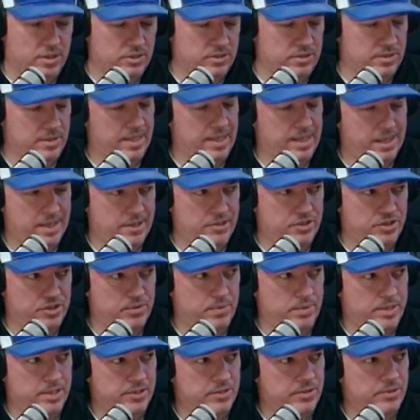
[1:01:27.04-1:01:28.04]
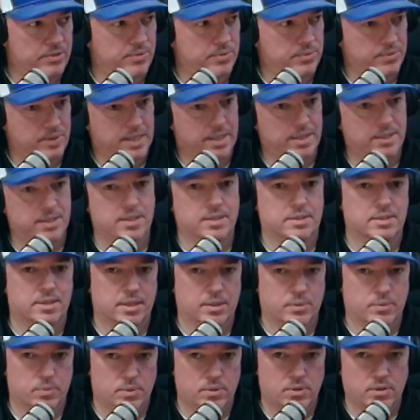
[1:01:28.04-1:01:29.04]
There's also that catch twenty two, right?
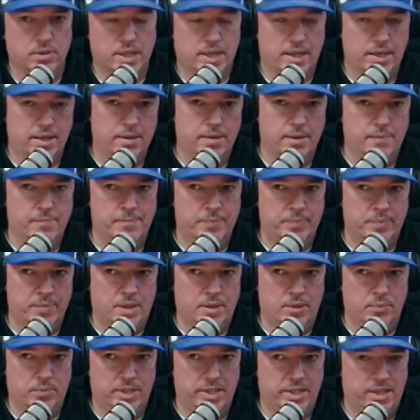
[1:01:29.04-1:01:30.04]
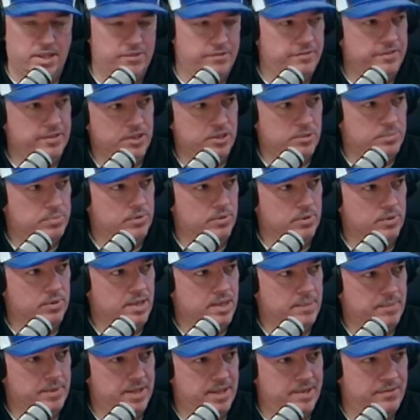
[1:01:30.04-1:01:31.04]
It's like okay we need a feeder
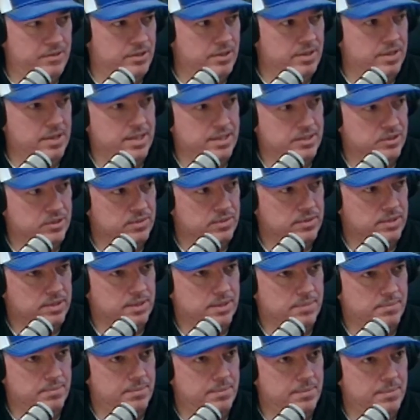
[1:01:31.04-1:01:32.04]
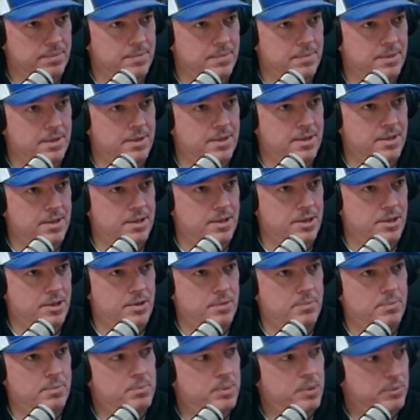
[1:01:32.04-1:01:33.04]
program to have a good high school team.
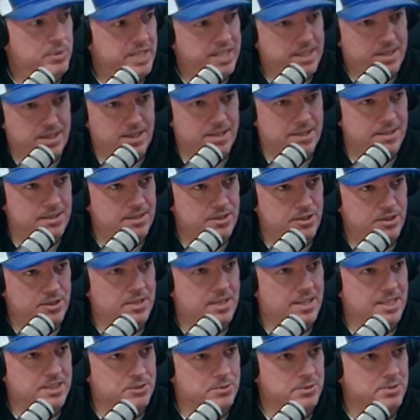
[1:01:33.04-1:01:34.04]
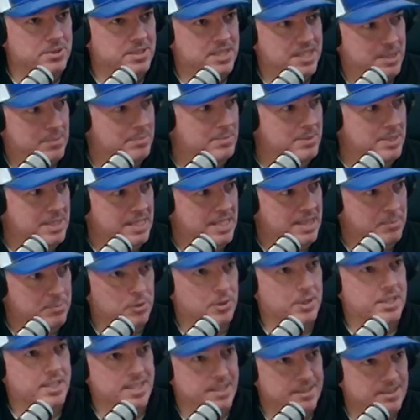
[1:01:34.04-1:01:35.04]
But we need a good high school team to
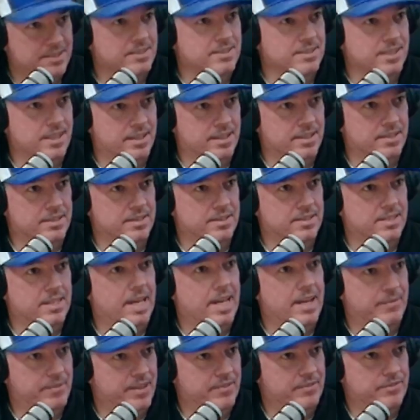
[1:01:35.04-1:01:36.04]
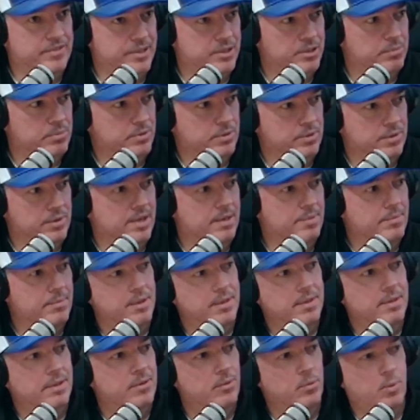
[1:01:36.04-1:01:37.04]
get more kids excited to have that feeder
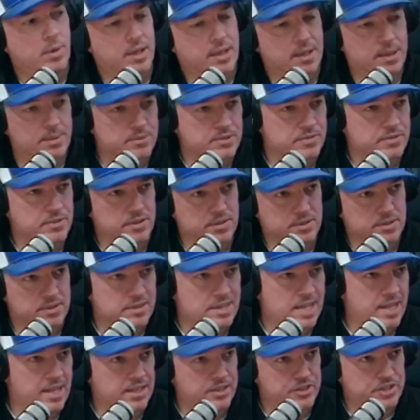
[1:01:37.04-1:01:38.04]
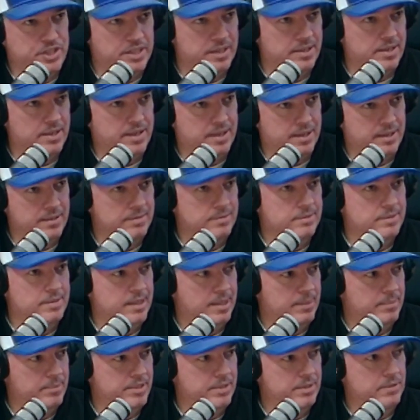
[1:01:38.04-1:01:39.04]
program. What comes first? Kind of chicken egg
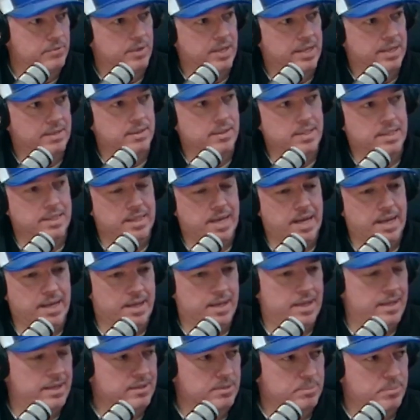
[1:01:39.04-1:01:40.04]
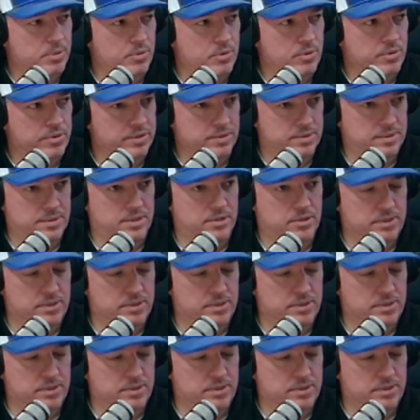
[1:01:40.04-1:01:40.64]
type deal, right? Edina has both.